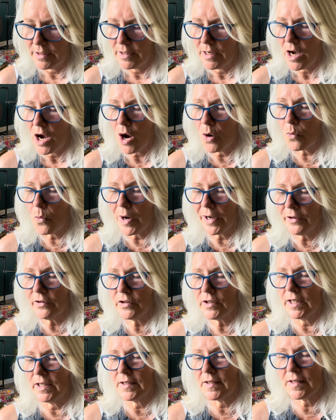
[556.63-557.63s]

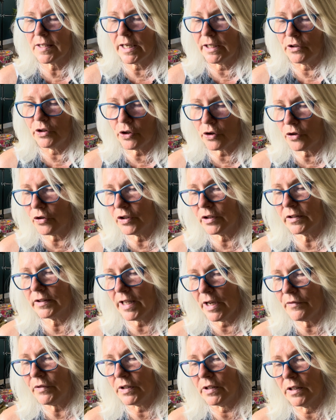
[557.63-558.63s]
awareness, and current
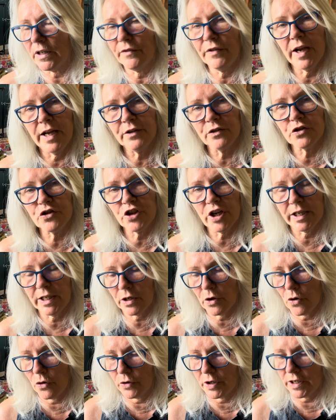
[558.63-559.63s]
level of energetic
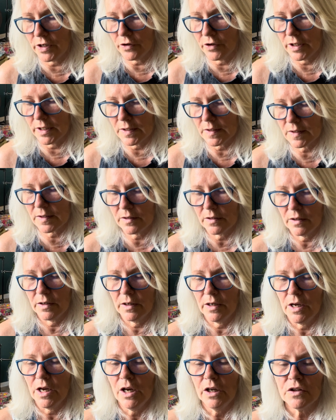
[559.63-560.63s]
coherence.
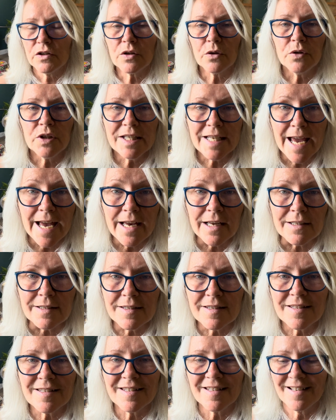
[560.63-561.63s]
So
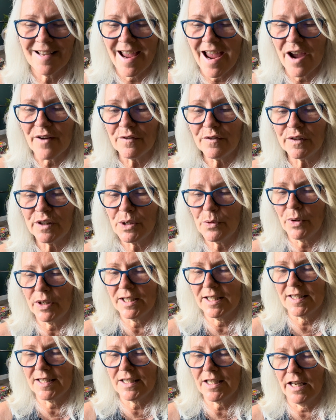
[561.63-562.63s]
yes, everyone
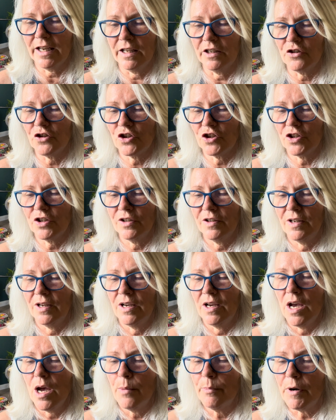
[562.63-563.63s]
is touched.
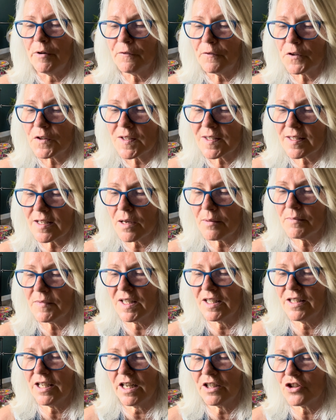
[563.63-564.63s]
But for some,
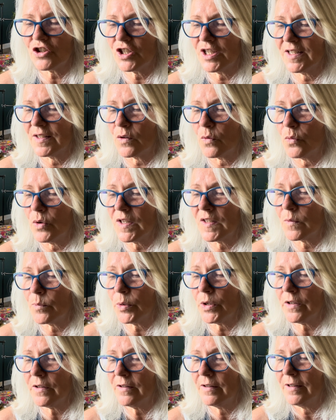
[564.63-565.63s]
the touch is a
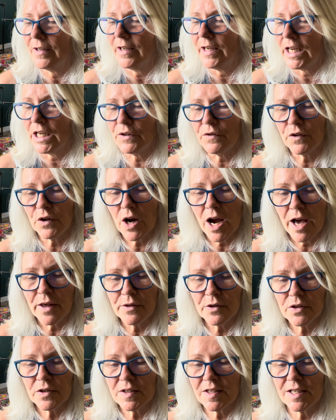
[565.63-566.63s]
whisper, and for
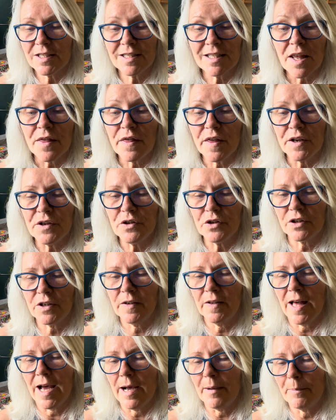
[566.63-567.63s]
others, it's a
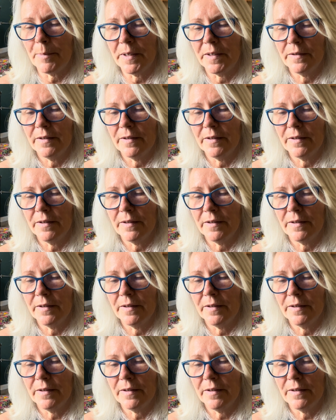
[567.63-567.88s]
thunderclap